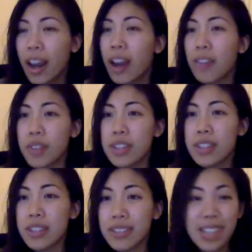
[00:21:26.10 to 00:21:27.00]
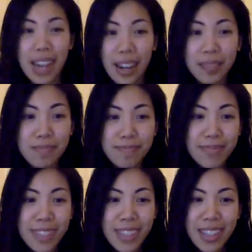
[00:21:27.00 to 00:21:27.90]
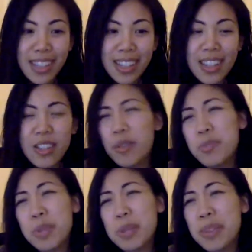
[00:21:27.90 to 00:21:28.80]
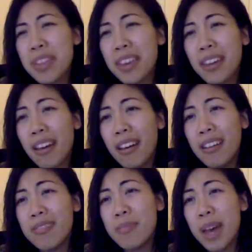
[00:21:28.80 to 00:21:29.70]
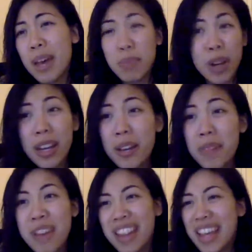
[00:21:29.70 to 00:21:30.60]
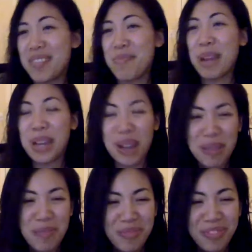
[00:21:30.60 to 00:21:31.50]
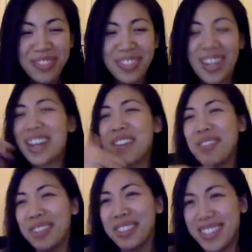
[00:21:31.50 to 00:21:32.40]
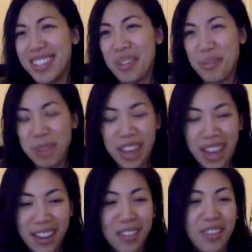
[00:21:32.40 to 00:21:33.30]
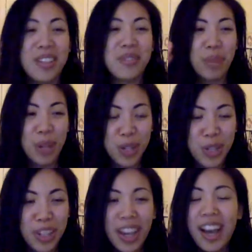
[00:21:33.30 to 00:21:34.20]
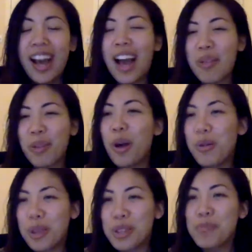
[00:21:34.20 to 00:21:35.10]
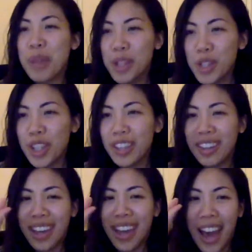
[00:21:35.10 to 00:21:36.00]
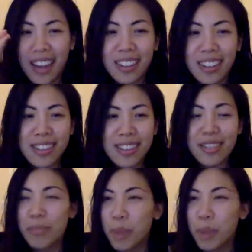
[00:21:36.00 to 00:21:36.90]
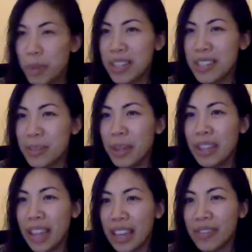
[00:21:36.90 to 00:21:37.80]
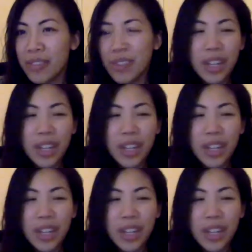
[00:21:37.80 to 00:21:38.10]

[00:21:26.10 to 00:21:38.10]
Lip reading: every single day. This always makes me think of my last breakup. For anyone who doesn't know me yet or as much, I will always mention the catalyst moment in my life